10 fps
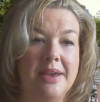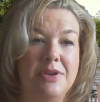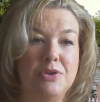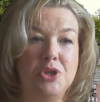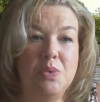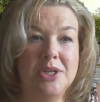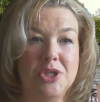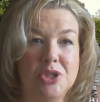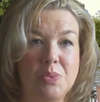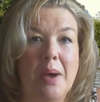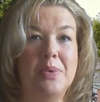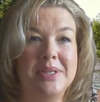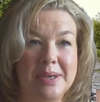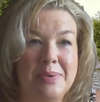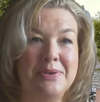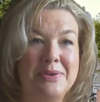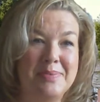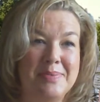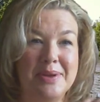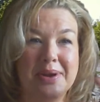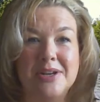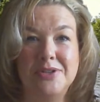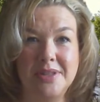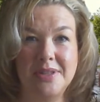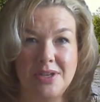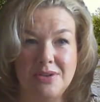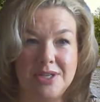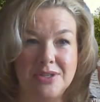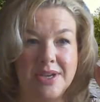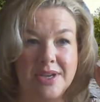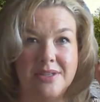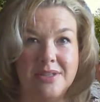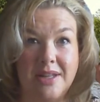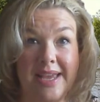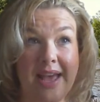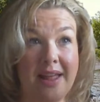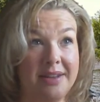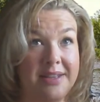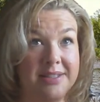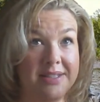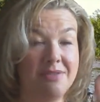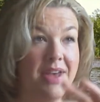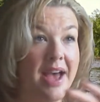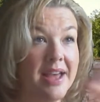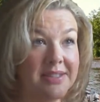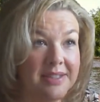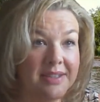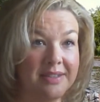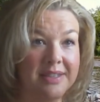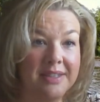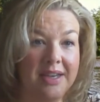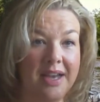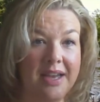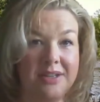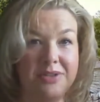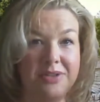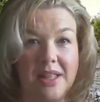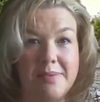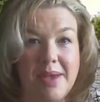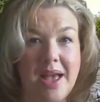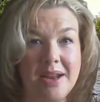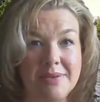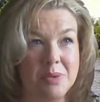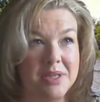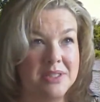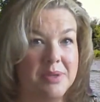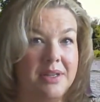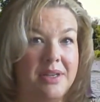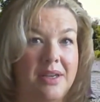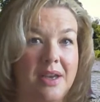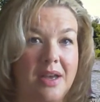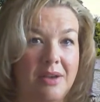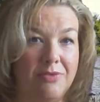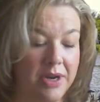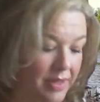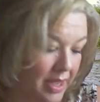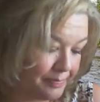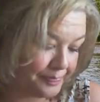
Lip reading: If you do want to swap with someone from another country, then you need to look into the legalities of that. I do not claim any responsibility for any of that.